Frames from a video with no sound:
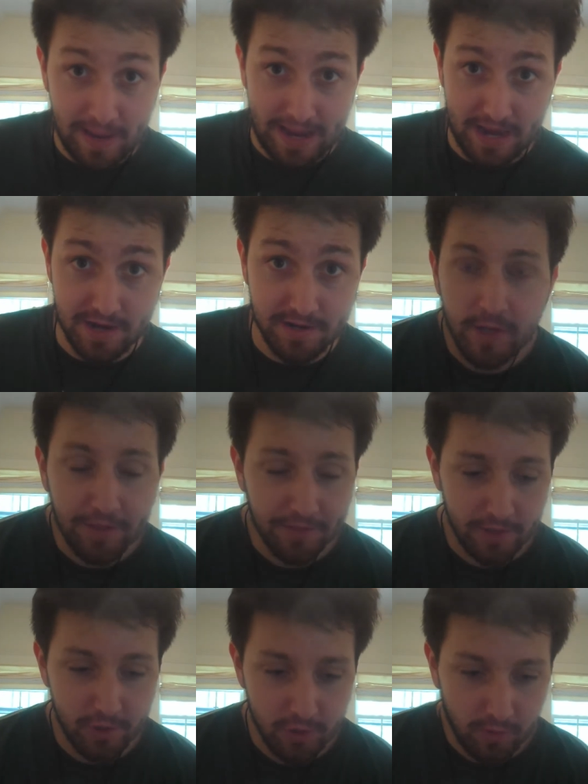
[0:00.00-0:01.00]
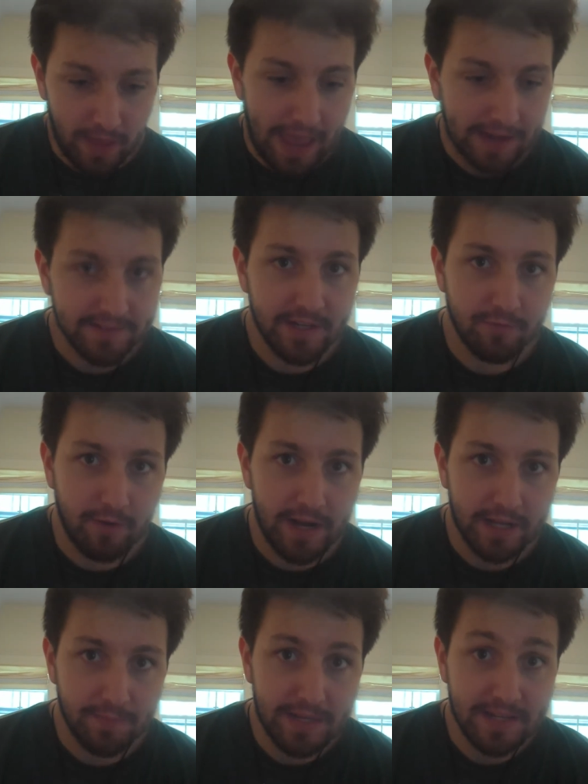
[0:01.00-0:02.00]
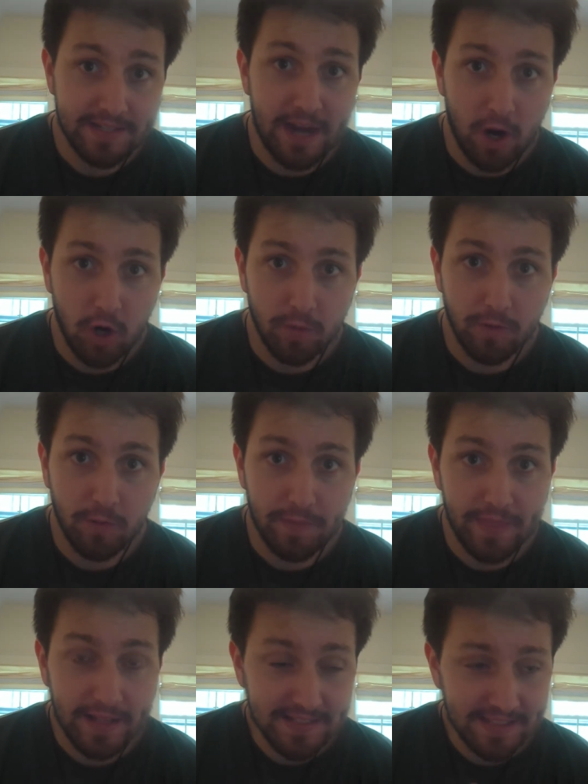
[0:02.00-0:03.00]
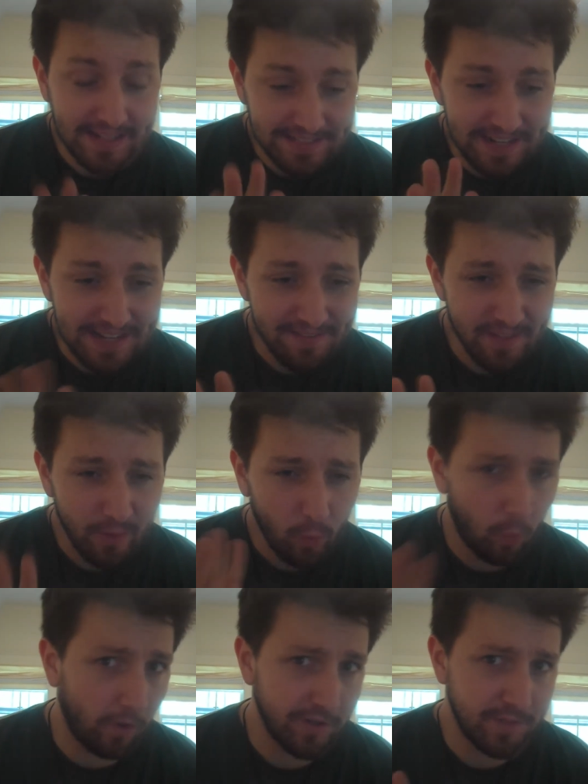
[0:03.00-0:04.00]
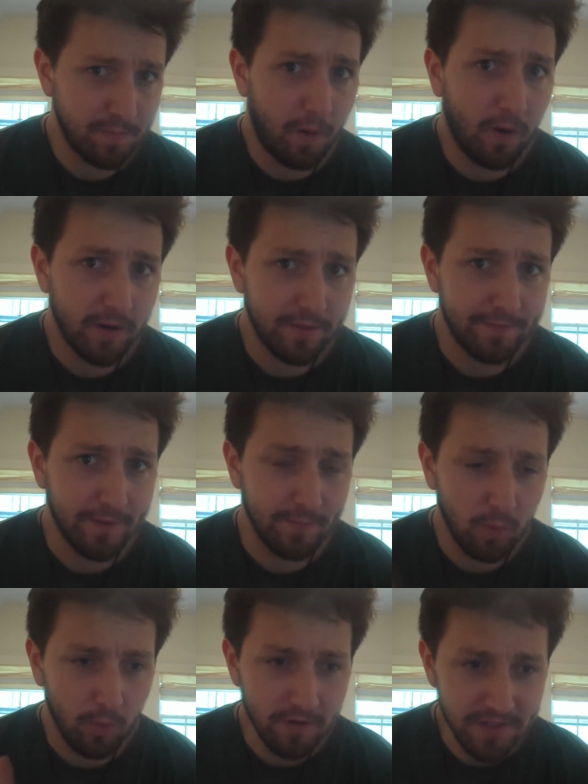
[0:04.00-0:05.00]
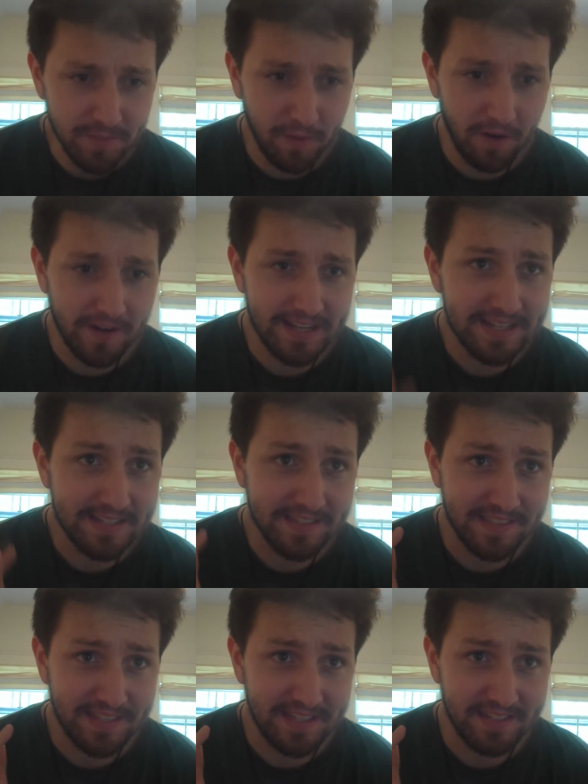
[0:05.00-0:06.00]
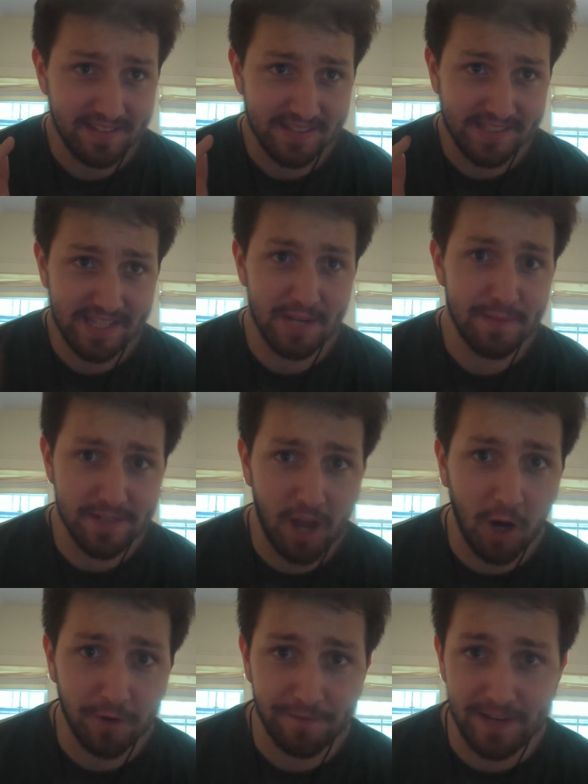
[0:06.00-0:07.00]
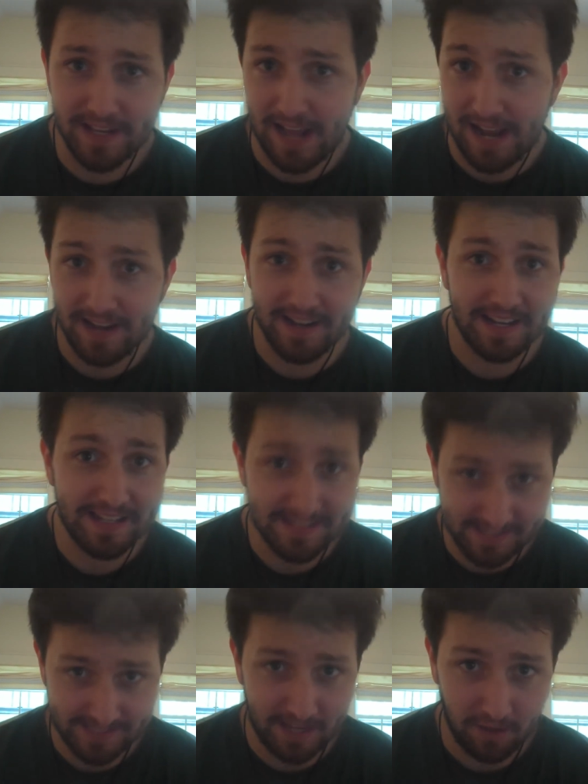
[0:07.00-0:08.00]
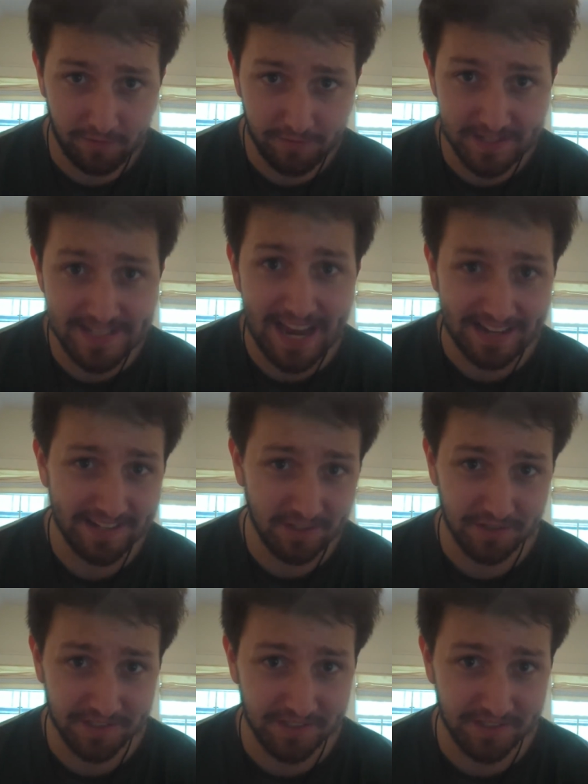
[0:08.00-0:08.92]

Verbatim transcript: made. You got the usual acting and writing being terrible, but that's that's not even the worst part of the film. The worst part is the cinematography and editing itself, the technical